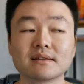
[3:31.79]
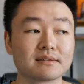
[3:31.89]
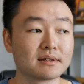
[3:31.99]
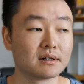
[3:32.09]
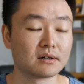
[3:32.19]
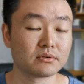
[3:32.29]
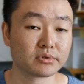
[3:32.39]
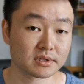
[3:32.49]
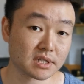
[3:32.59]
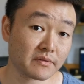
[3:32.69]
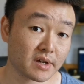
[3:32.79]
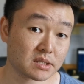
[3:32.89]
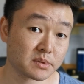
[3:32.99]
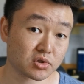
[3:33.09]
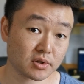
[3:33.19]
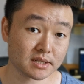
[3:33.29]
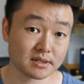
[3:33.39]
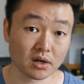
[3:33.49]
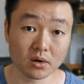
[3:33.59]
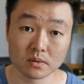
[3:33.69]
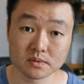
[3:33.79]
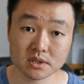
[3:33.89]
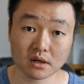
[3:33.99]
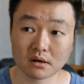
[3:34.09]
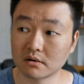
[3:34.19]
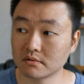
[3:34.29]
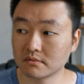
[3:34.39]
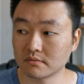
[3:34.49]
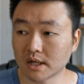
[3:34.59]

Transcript: the real estate investment trust owns are